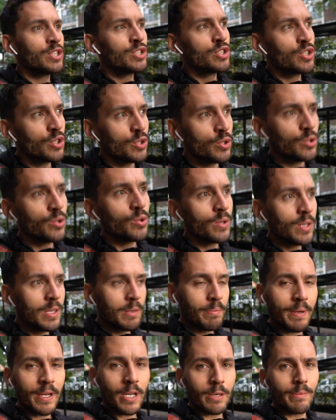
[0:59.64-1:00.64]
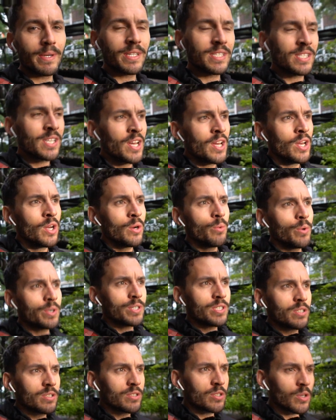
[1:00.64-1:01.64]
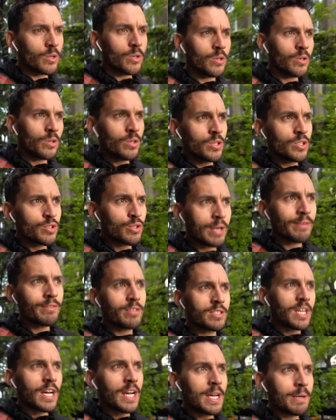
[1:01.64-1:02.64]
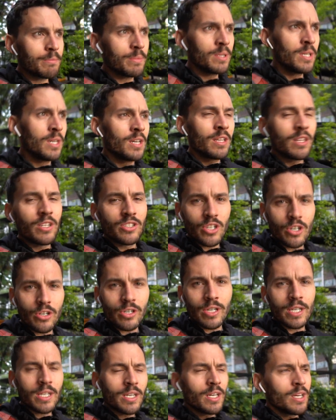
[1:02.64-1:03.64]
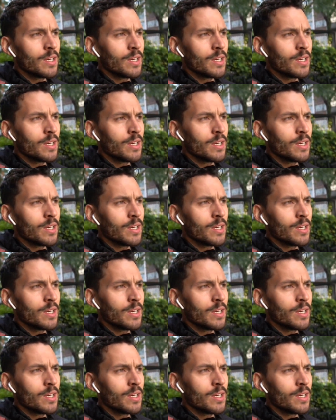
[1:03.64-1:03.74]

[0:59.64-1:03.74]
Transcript: to the pyramids, which the total travel time, the journey,